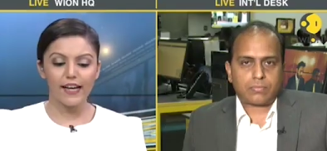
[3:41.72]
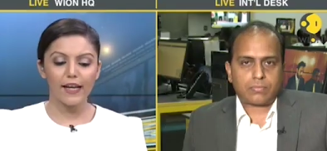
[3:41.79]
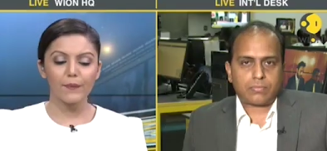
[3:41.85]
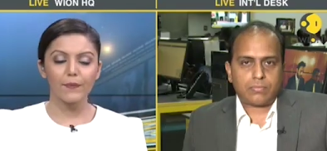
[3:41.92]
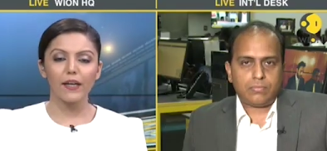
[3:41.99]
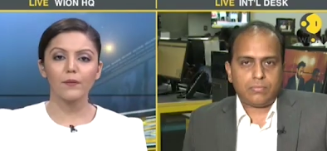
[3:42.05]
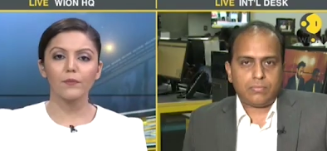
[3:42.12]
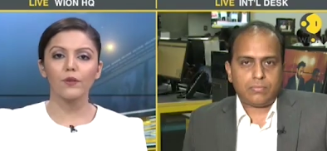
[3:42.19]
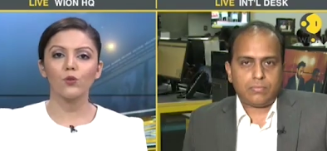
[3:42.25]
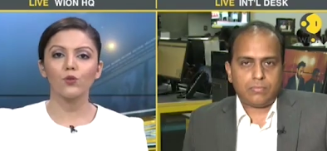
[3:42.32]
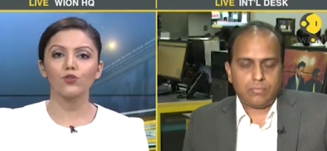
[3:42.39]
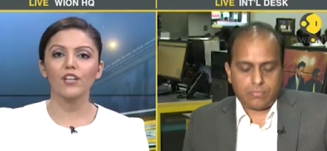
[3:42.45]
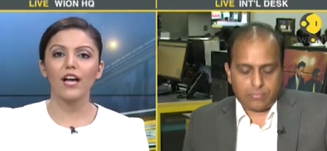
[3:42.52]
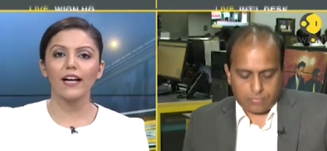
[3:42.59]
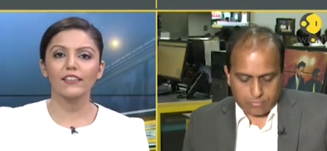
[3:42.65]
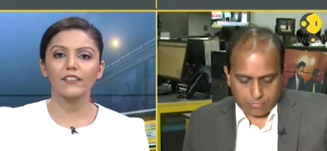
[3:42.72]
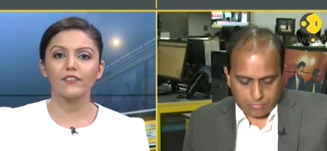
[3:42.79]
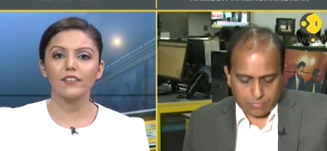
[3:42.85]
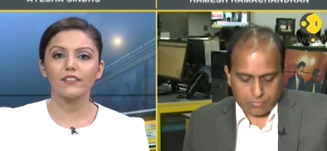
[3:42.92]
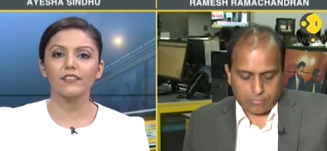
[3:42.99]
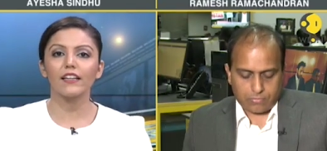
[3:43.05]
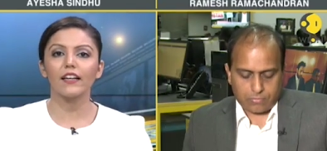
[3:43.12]
Speaker 1: time that Baloch
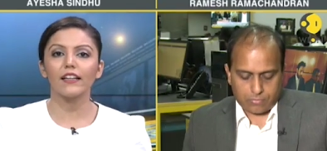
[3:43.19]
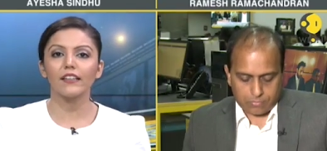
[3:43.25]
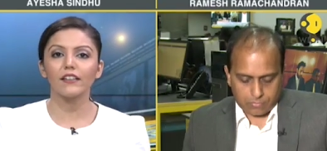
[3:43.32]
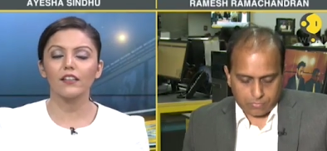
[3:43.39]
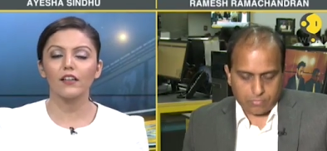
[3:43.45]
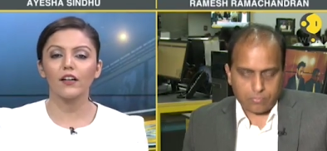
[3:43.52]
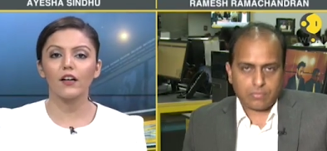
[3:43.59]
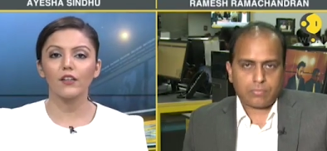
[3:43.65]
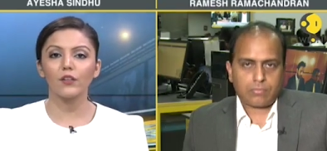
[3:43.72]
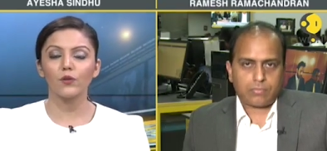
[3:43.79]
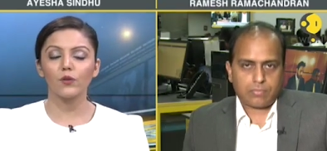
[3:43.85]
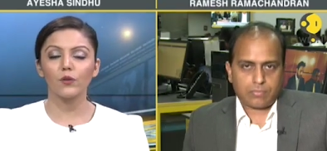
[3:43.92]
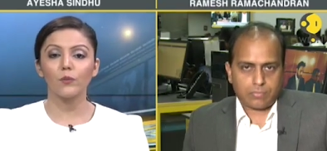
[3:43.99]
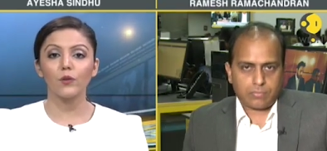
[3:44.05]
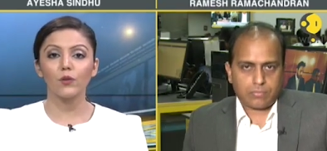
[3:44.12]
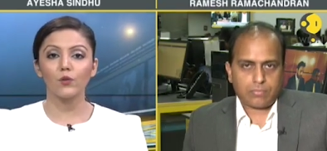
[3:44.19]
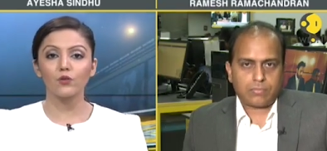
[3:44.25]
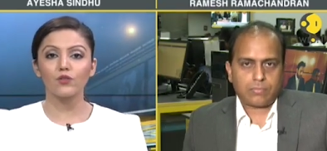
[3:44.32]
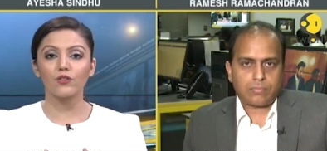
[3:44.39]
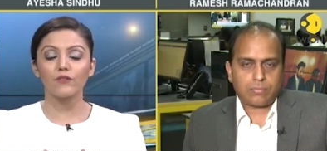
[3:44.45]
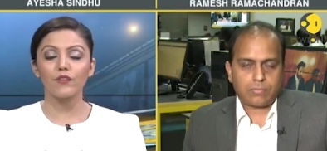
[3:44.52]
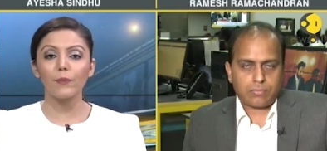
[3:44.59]
activists and the
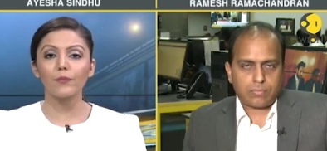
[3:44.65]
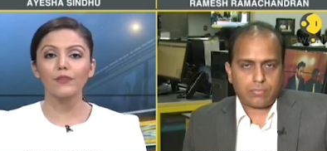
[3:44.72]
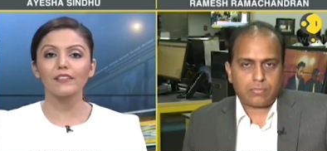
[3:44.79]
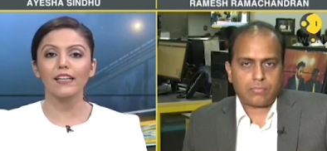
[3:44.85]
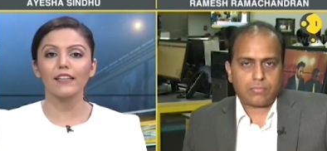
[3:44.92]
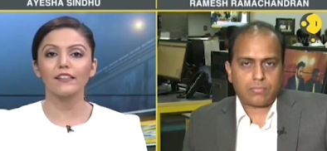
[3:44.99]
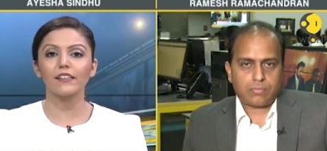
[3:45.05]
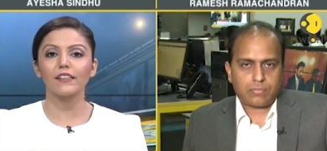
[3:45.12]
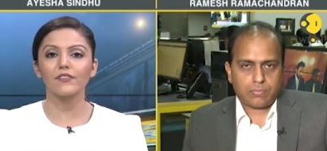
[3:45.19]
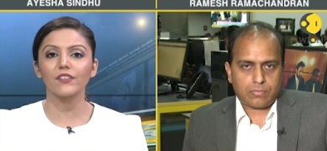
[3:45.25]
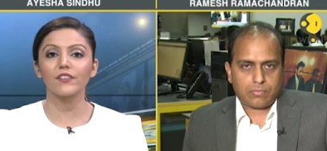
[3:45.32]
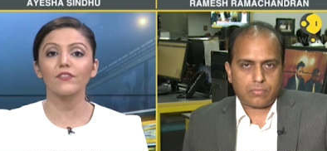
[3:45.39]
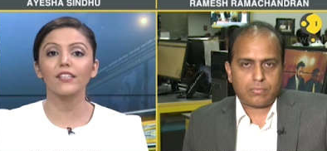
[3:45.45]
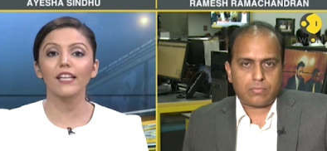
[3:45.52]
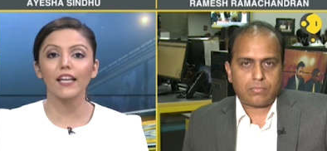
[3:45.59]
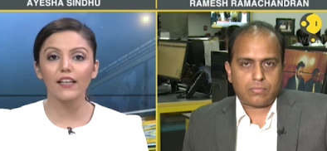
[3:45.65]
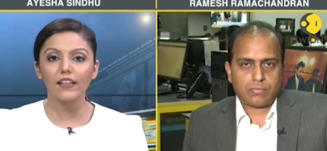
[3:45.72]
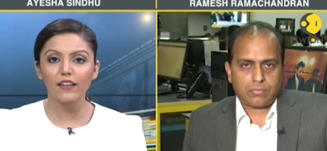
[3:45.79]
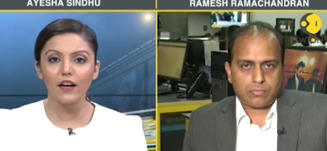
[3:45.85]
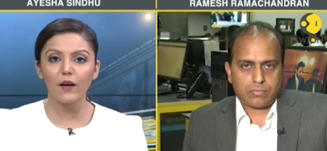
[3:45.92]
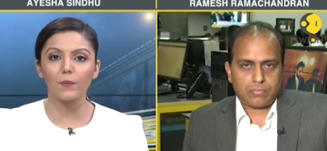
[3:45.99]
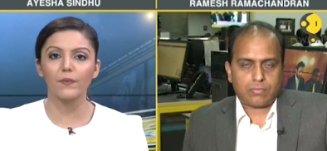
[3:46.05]
Baloch representatives have
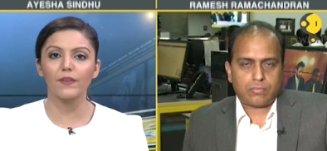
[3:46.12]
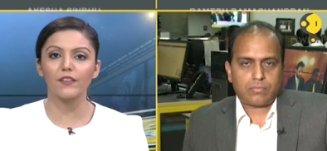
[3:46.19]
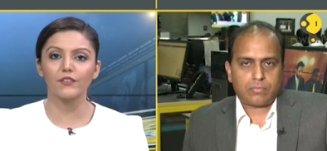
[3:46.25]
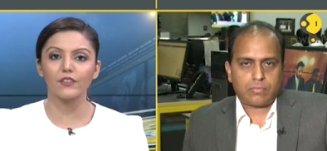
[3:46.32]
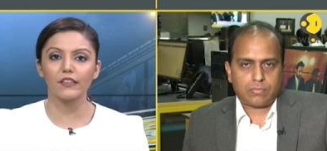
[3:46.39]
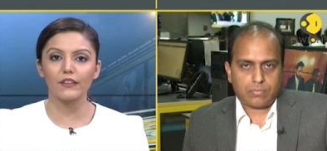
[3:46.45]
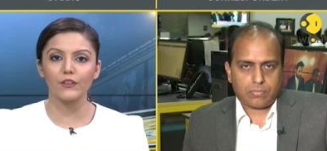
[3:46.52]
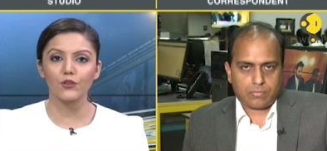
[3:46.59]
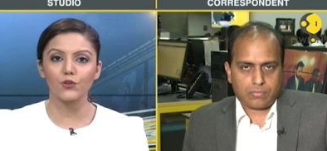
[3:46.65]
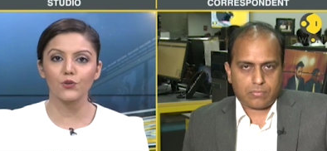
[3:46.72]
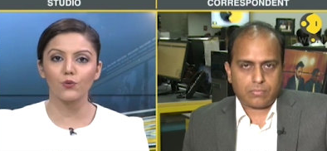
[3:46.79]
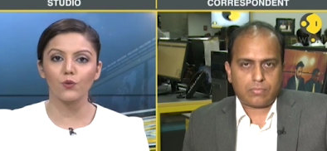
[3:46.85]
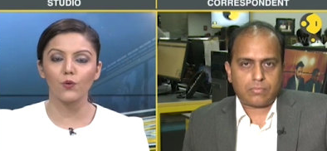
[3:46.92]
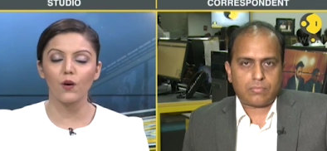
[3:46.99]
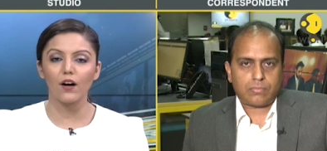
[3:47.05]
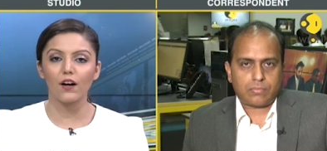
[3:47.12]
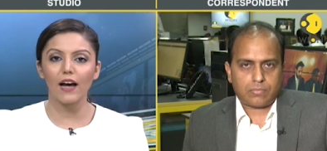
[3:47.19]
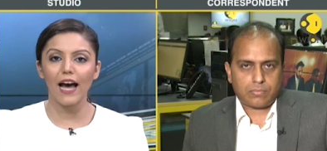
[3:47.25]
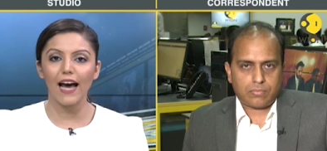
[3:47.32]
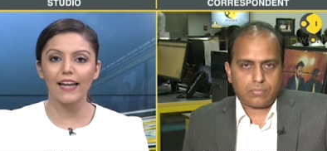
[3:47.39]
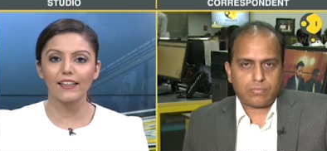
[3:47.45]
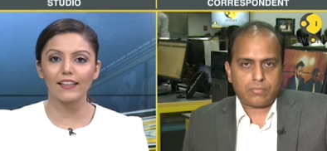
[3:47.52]
taken up this issue
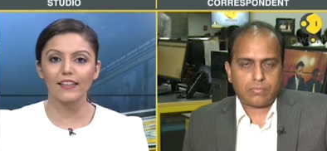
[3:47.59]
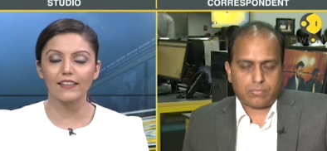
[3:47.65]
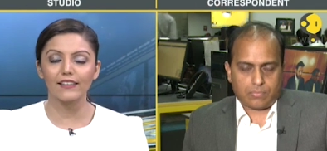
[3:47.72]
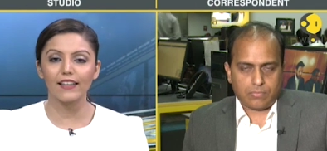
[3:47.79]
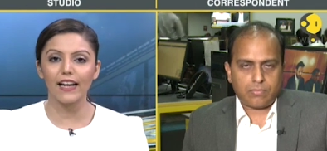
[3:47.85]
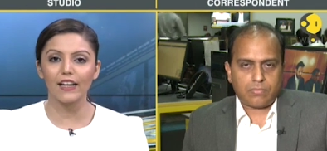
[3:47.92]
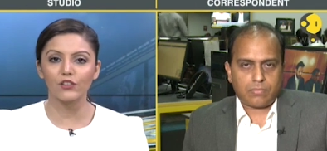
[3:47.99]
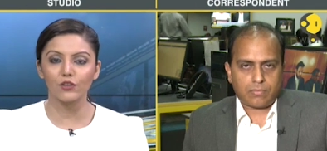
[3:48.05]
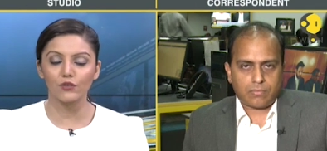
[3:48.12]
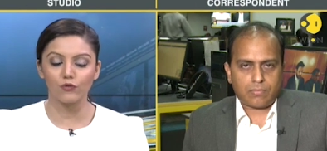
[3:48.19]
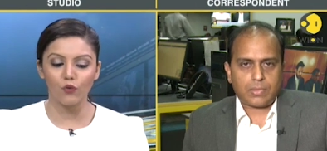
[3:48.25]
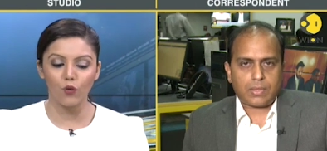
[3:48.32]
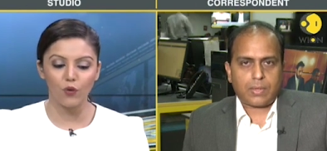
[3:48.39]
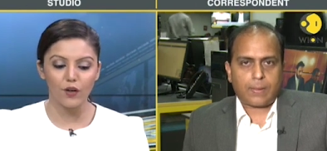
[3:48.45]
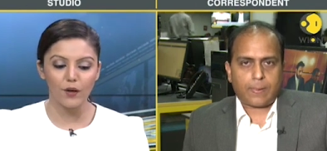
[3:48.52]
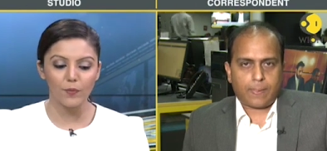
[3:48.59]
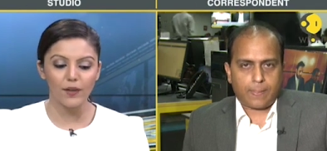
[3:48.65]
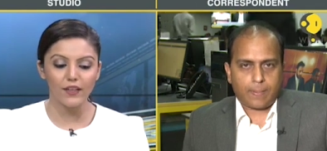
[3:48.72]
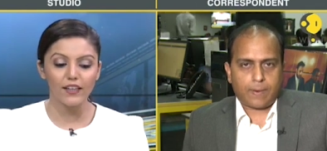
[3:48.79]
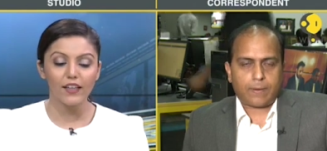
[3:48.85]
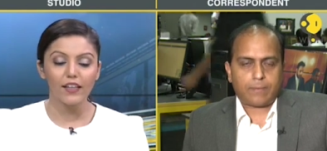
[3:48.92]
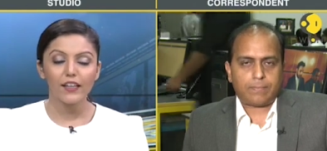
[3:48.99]
at international fora.
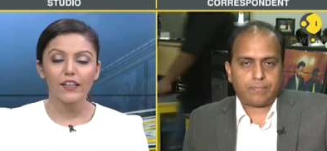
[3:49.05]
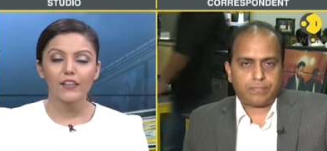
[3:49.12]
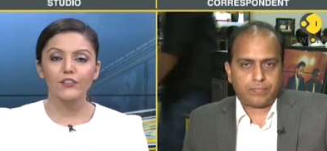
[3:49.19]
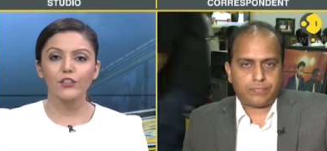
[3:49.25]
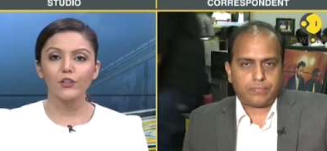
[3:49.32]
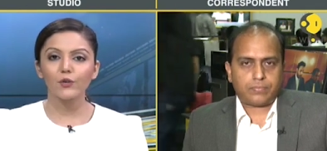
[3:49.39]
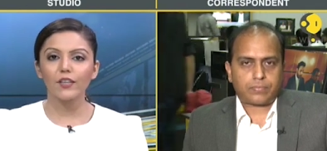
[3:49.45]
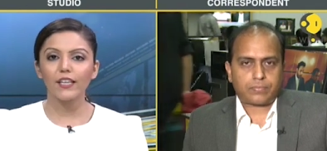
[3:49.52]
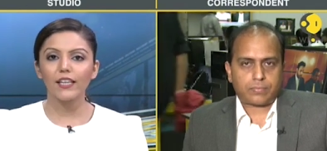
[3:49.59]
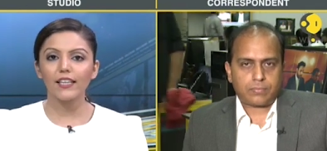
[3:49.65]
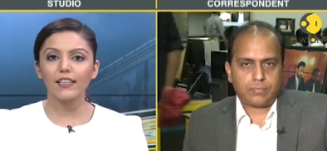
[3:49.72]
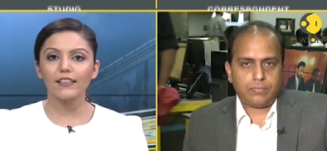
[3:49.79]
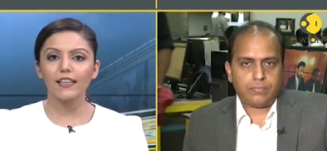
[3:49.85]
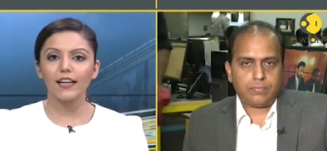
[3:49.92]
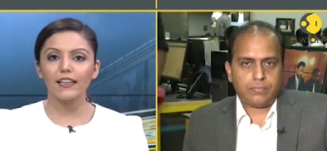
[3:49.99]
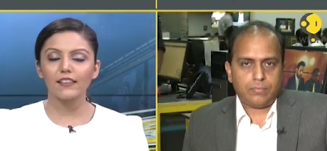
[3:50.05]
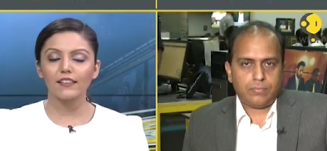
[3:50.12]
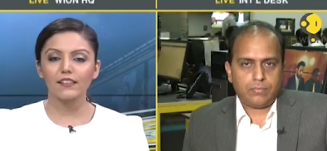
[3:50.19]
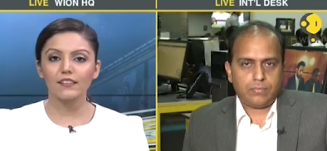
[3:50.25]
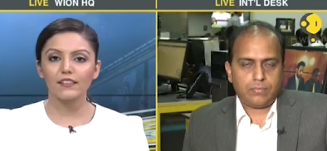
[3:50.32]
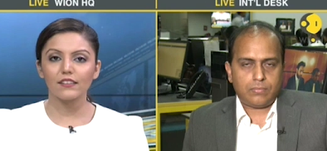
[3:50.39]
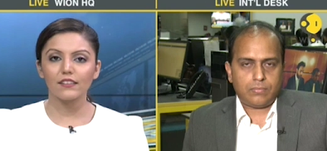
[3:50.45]
But do you think that